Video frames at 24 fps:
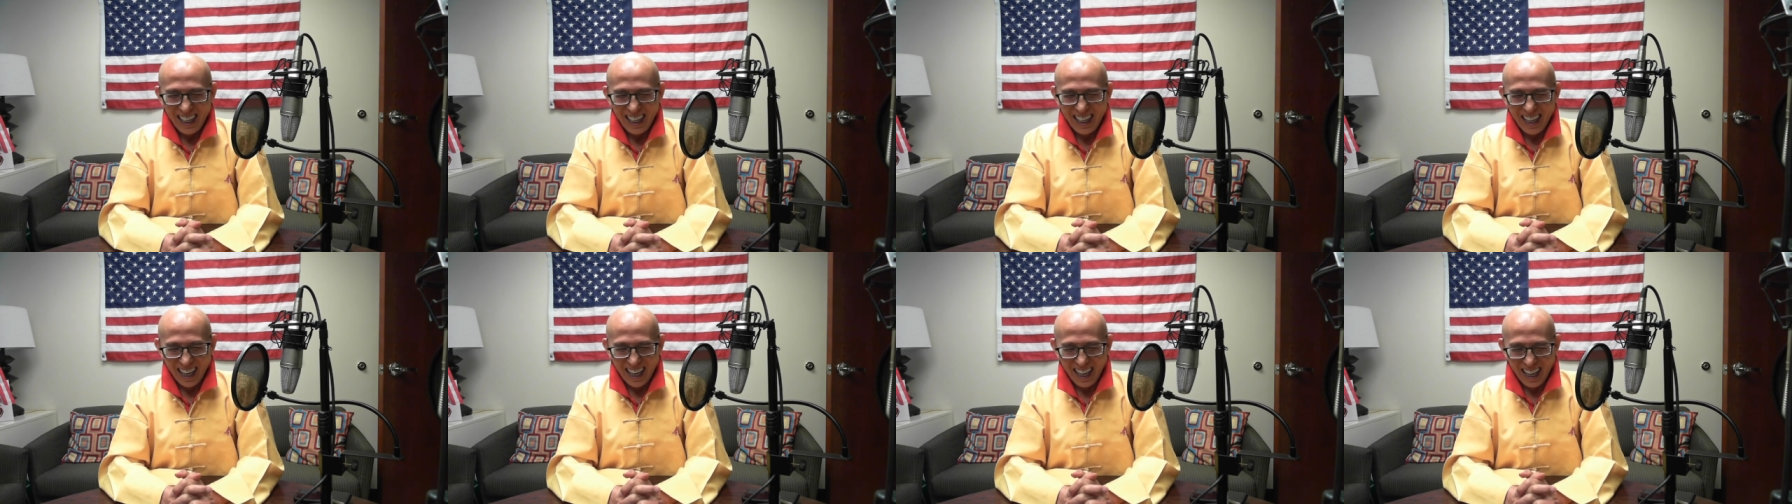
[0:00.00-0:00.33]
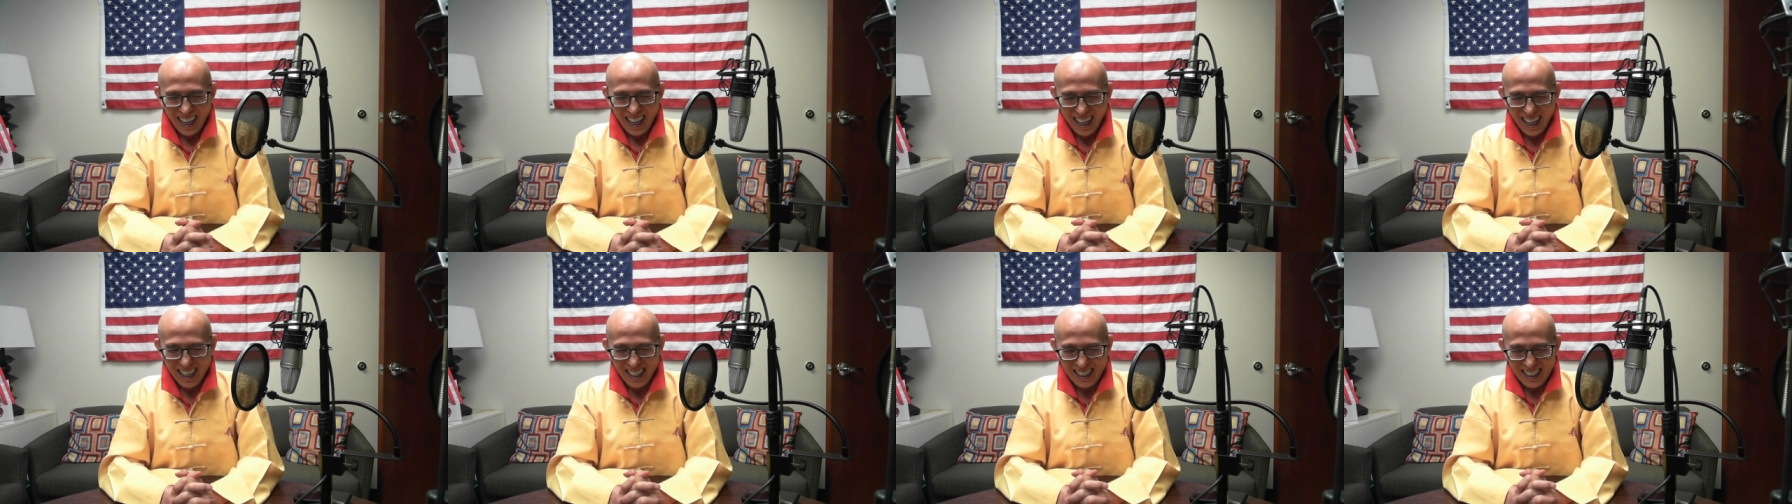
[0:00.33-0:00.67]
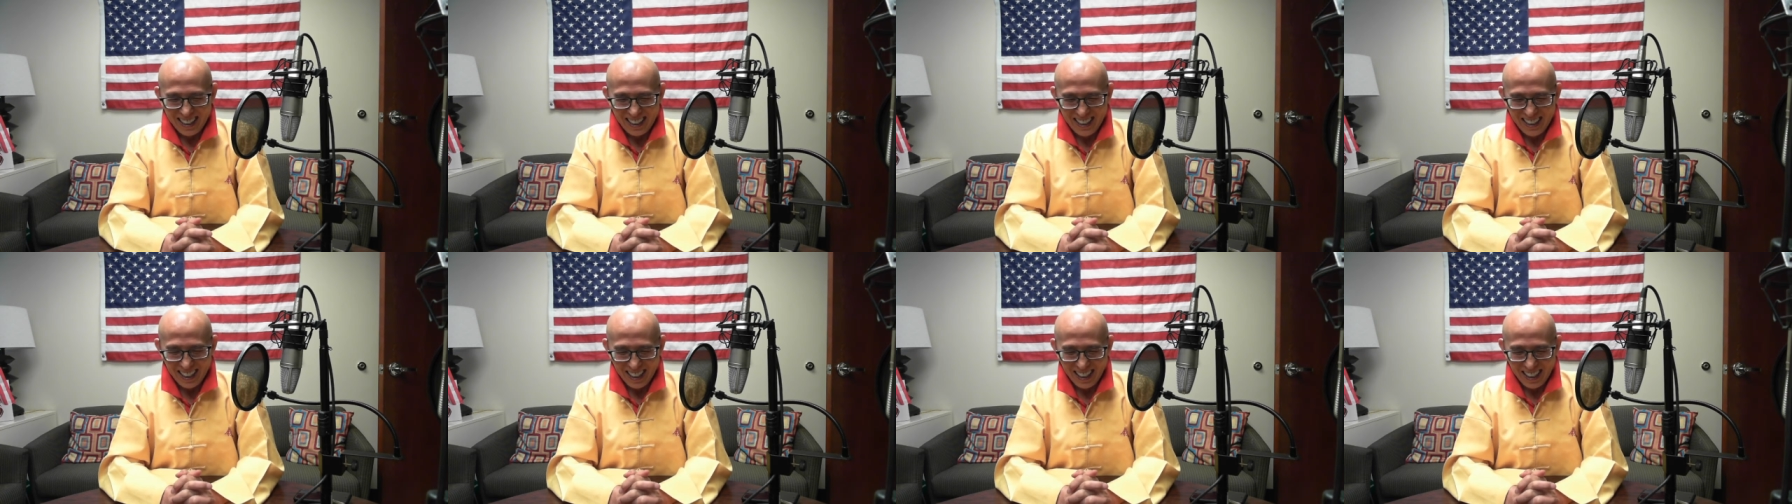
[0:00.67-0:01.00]

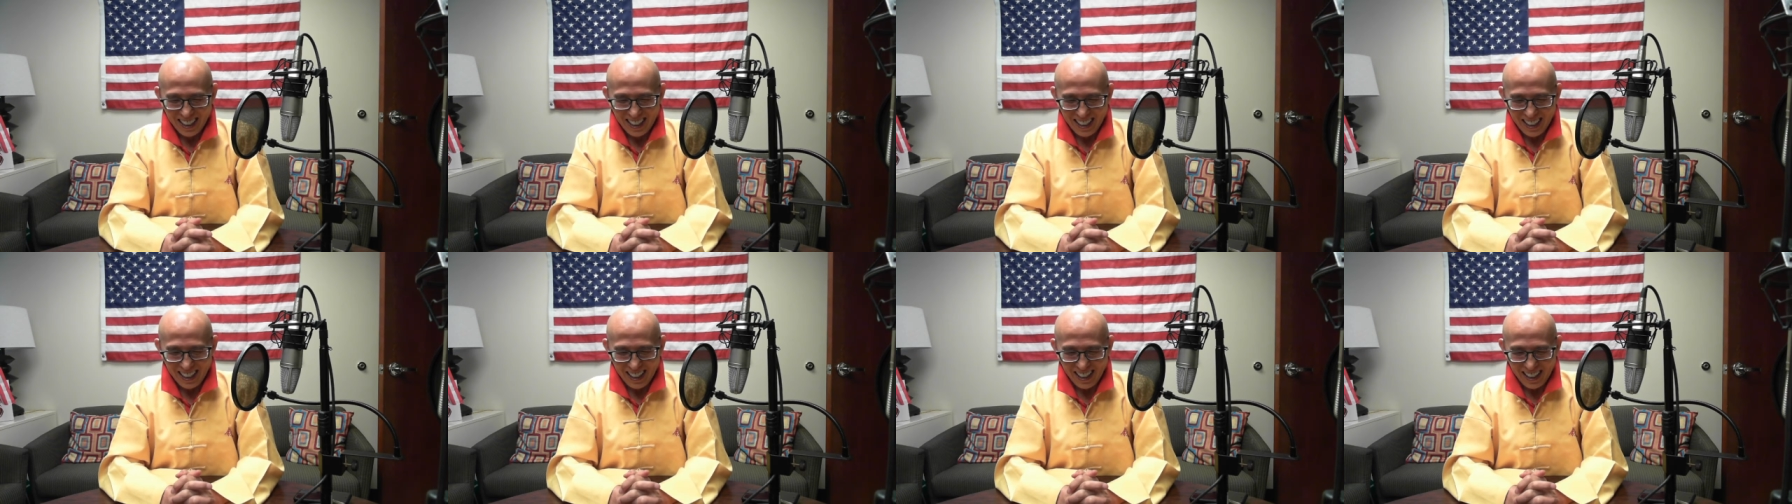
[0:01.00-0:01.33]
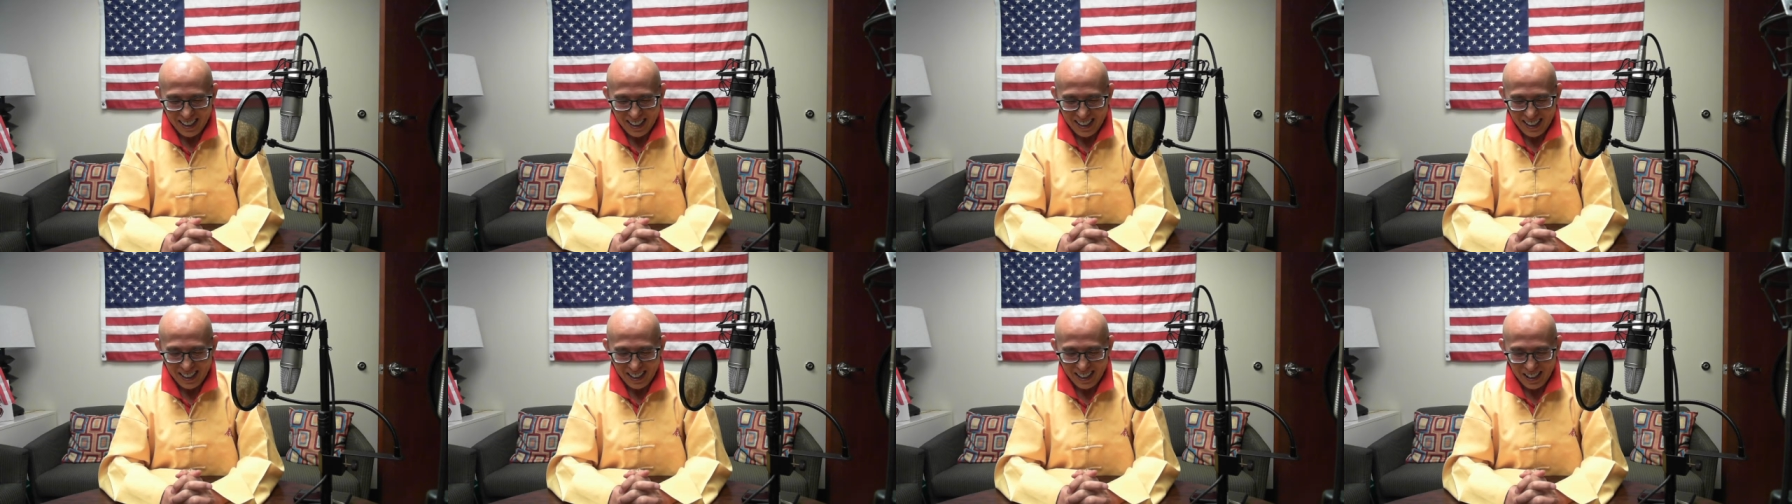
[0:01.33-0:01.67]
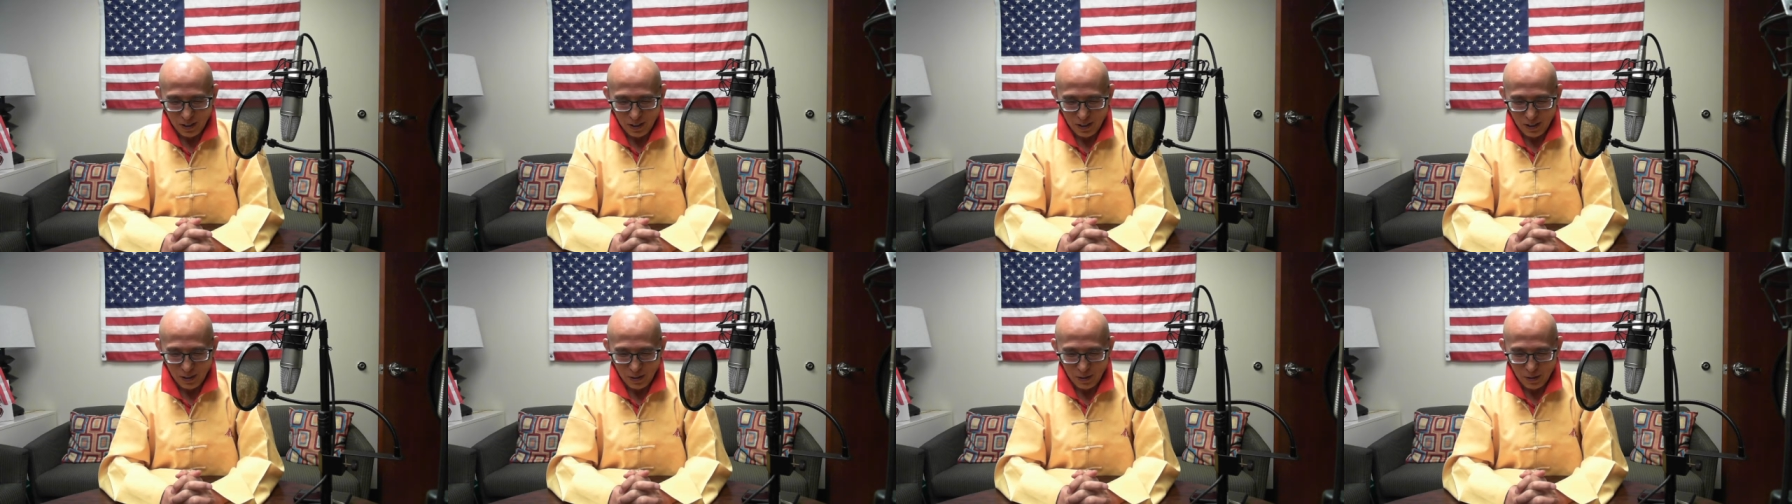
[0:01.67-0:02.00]
And so
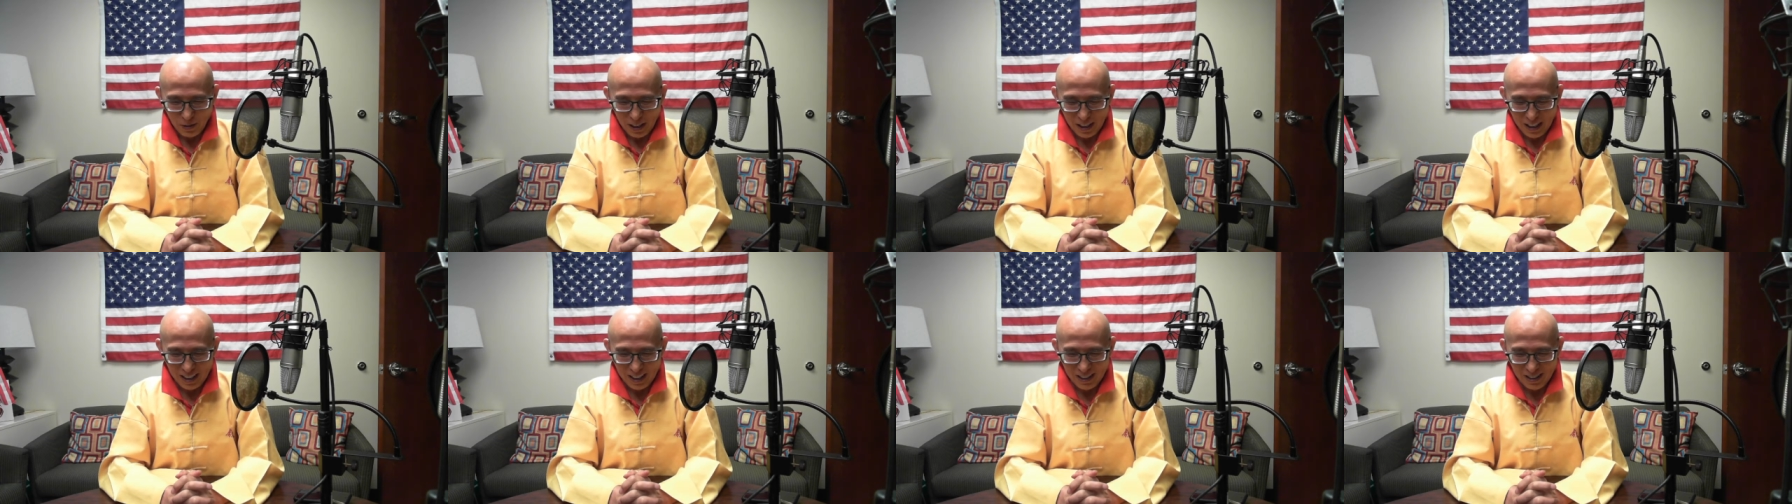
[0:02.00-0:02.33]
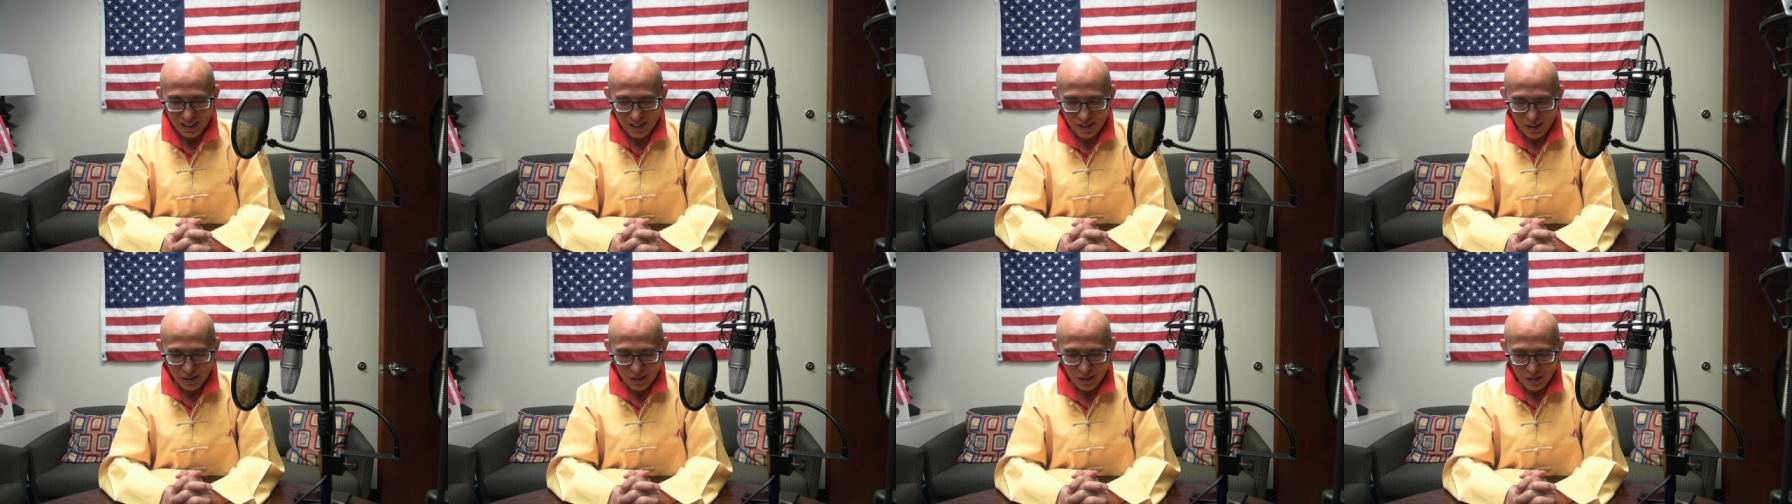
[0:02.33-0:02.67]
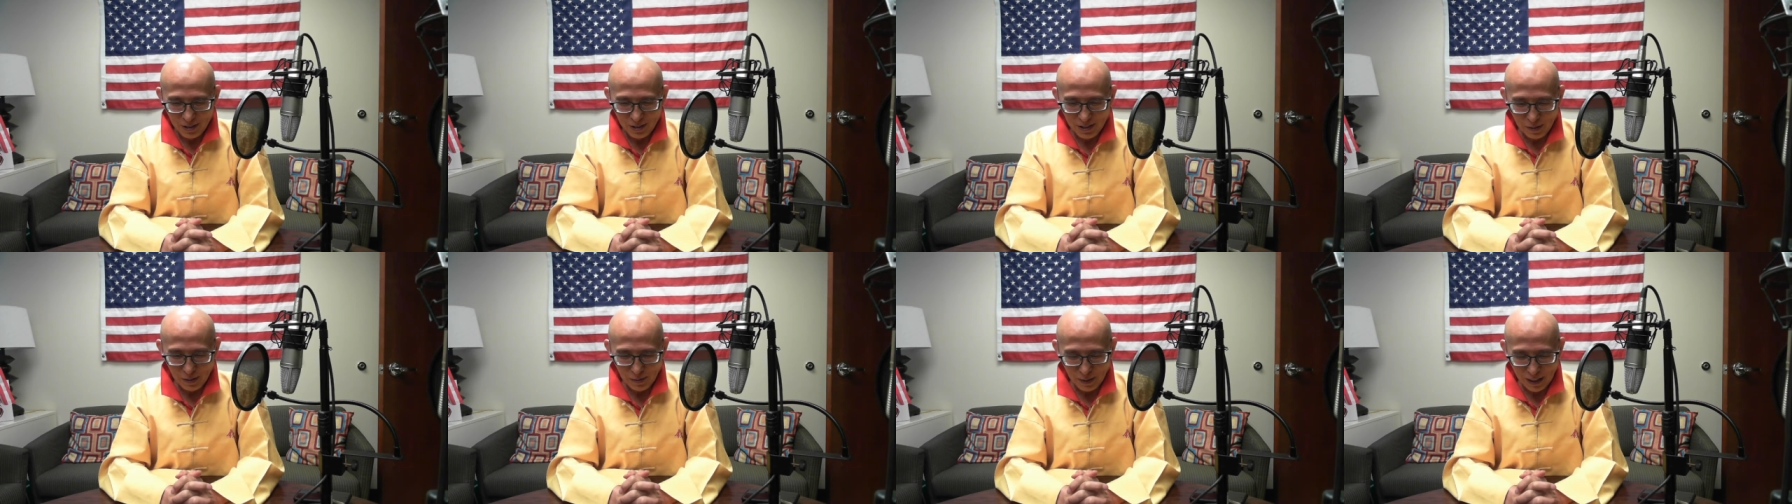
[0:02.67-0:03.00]
we're going to do some
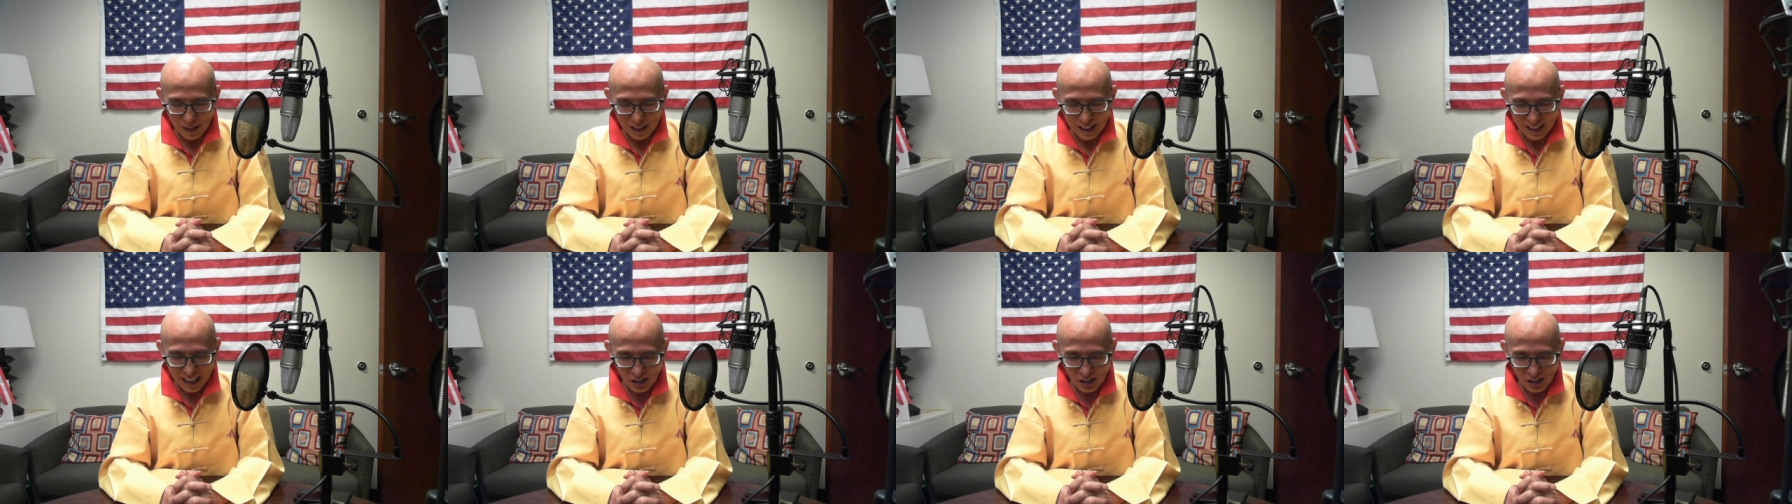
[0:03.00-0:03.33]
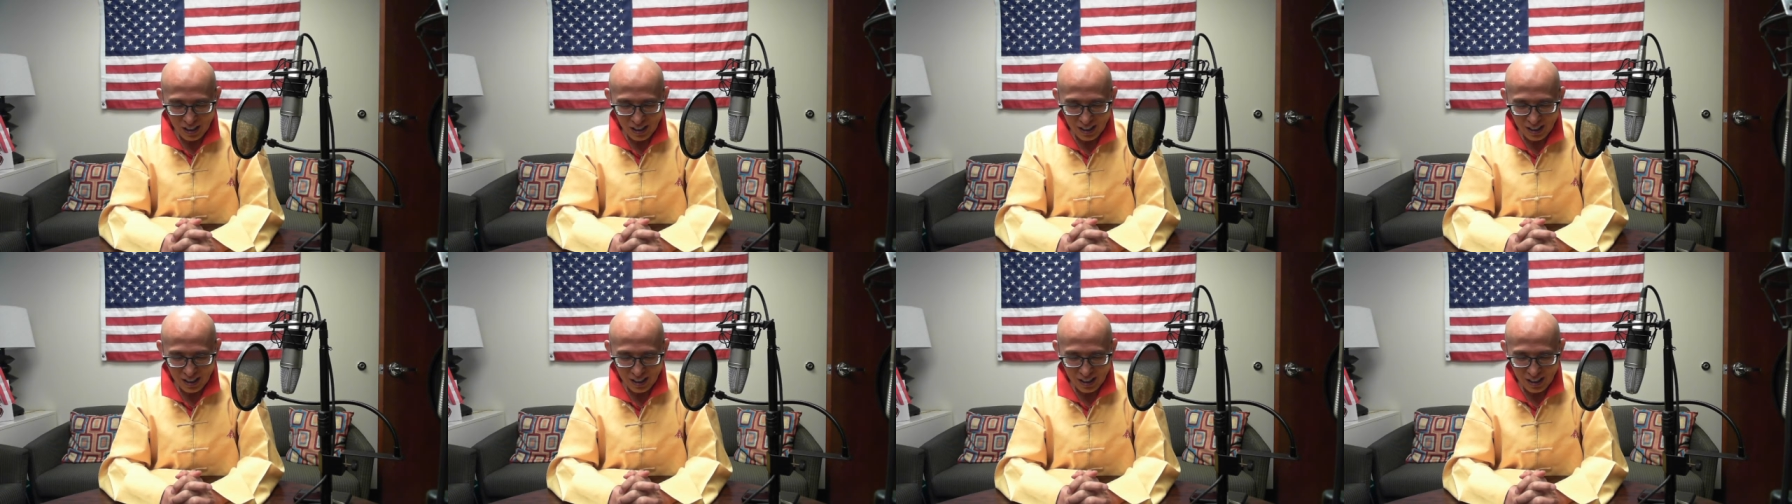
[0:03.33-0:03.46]
meditation.